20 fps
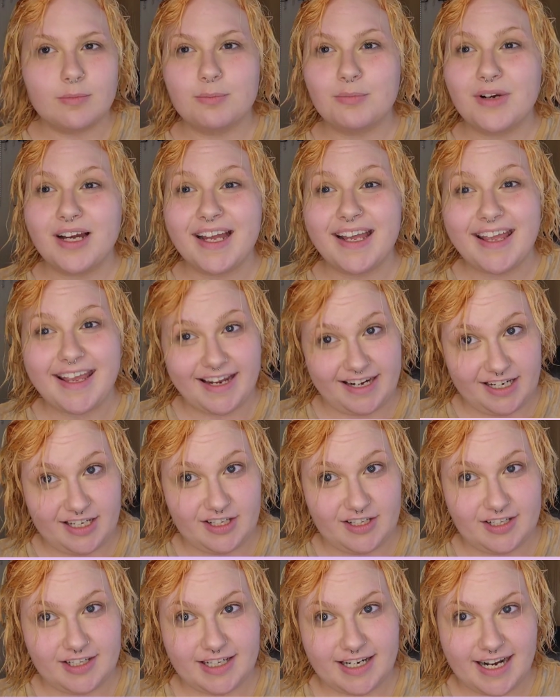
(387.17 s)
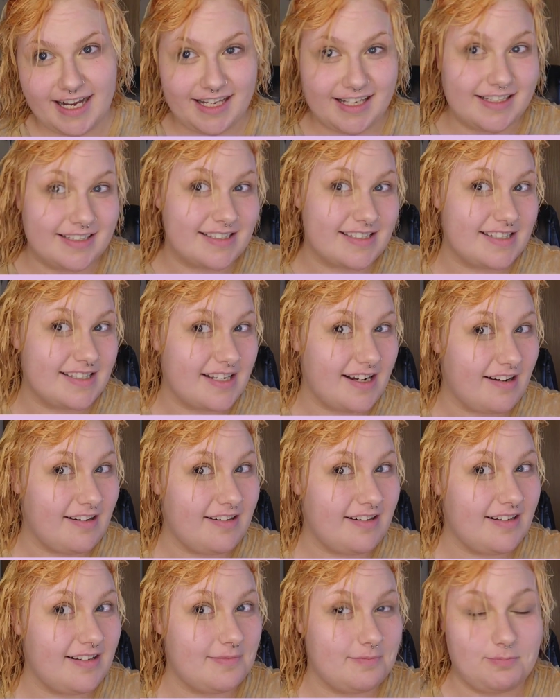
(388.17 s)
my hair has
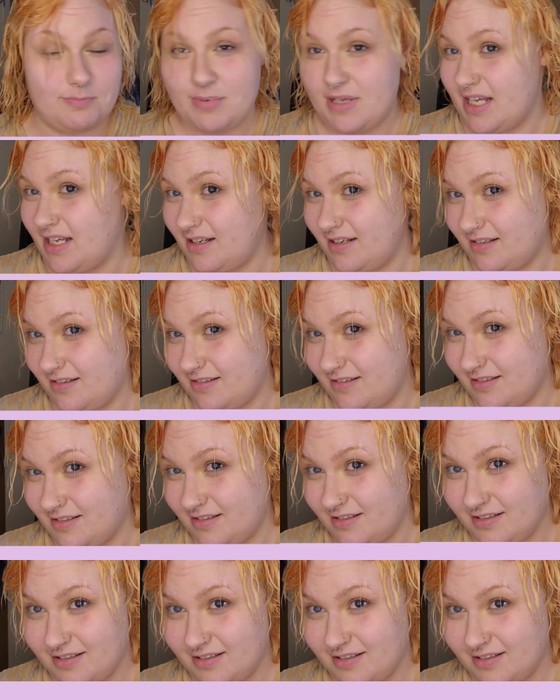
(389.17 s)
not been